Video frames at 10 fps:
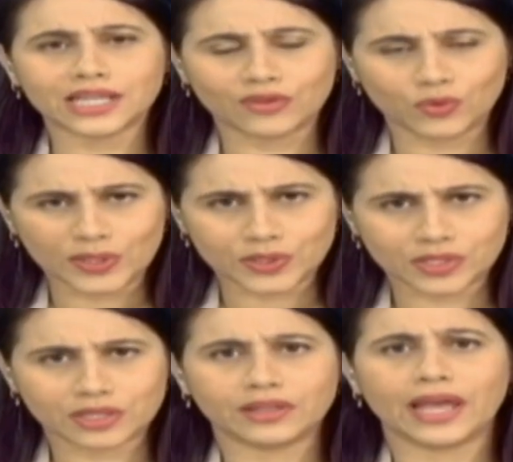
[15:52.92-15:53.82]

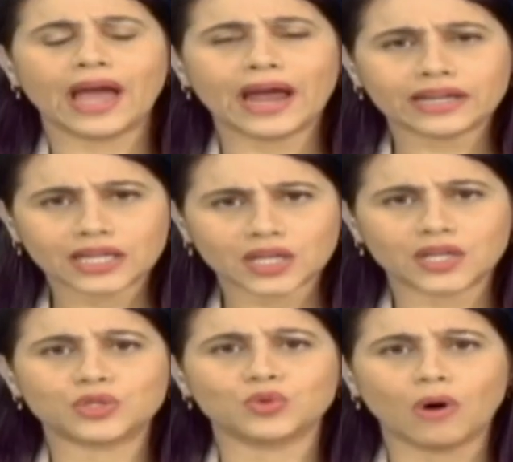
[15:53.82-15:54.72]
terrorists, their
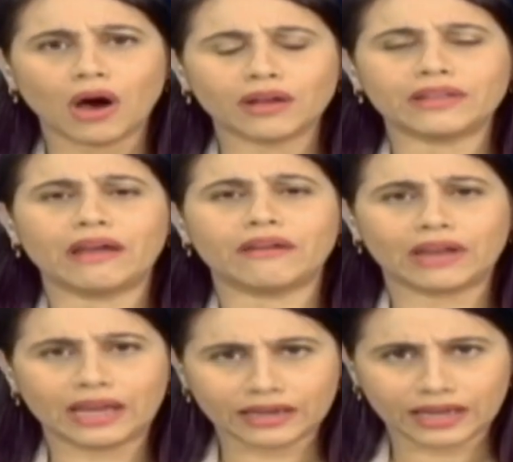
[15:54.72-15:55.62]
handlers who are there
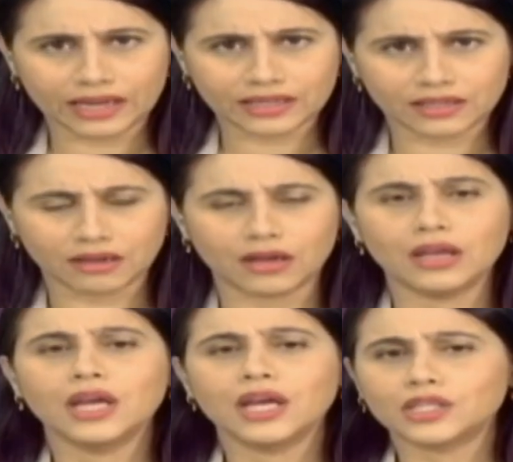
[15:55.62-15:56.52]
in India.
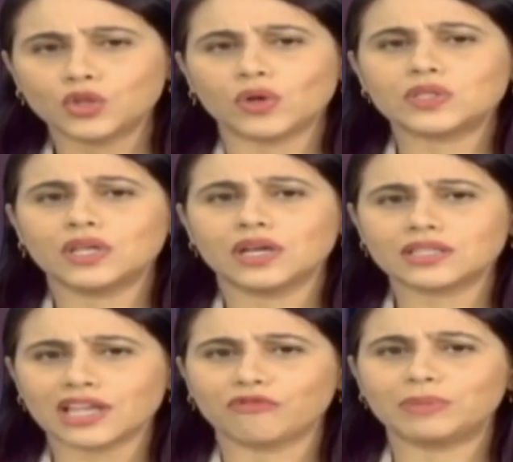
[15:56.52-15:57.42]

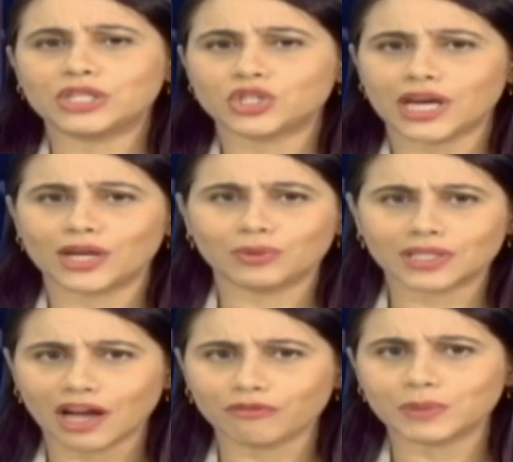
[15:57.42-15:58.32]
Dossiers have been shared with
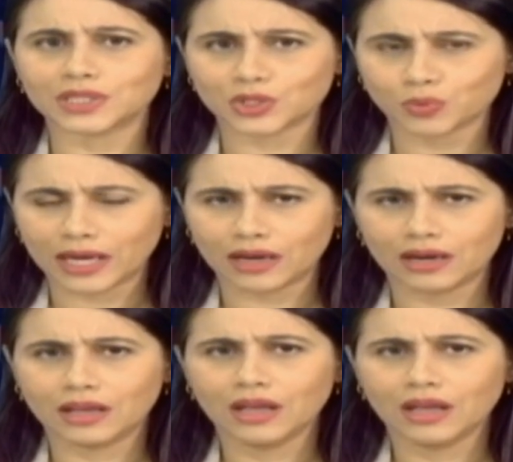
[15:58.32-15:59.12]
governments as well.